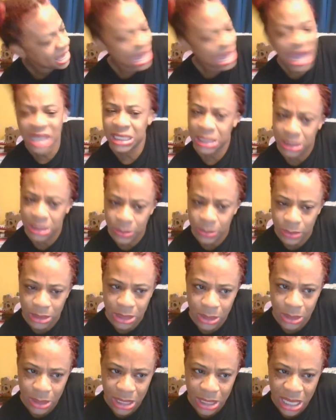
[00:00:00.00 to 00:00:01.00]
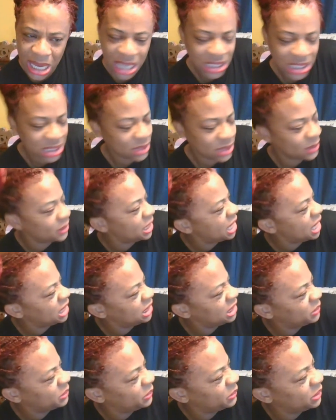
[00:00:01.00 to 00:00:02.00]
I just want to know, God. I
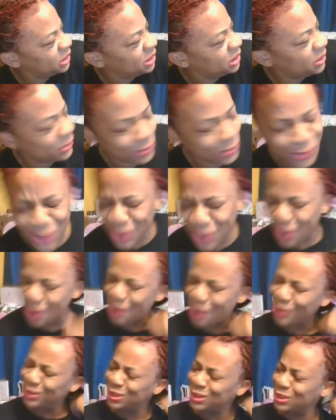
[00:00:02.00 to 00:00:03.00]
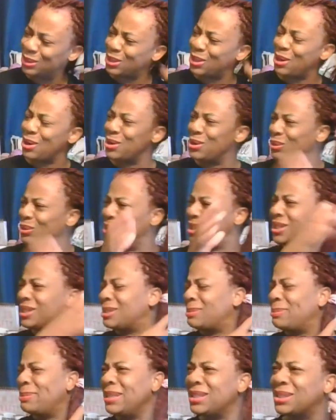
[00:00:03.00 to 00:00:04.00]
just want to know. Girl, look, girl, you
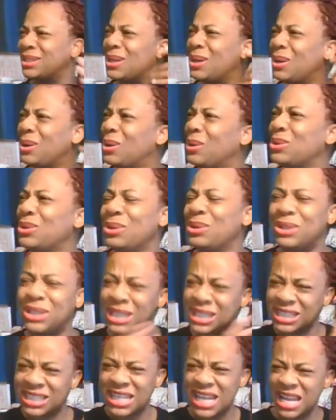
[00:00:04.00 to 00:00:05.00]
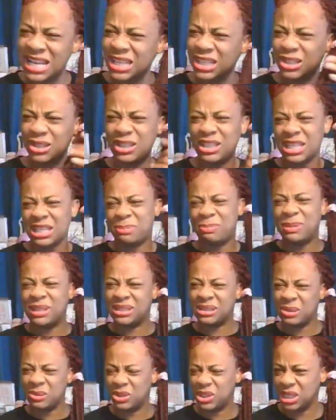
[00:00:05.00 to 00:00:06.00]
just be so, you just, Janice, you just be
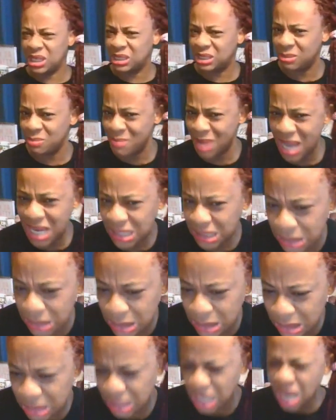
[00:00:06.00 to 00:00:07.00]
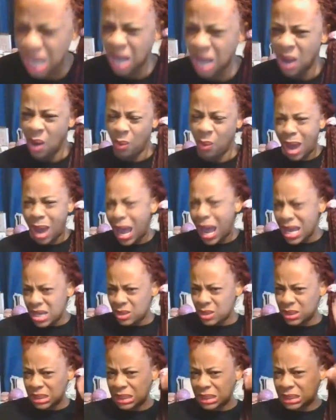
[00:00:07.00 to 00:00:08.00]
so judgmental, girl. Why
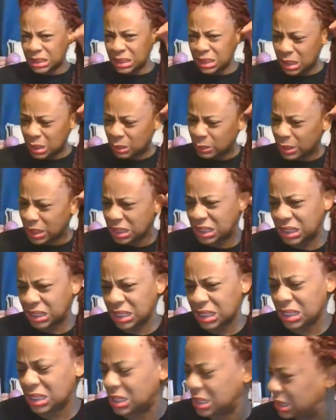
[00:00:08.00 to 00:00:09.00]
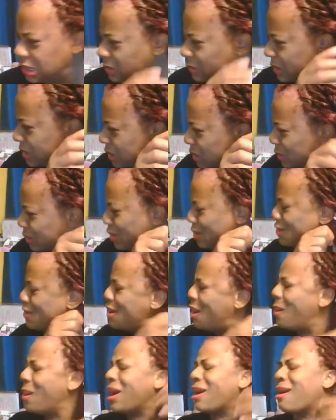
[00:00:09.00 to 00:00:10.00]
you need to know what Jesus was doing, girl? You know what,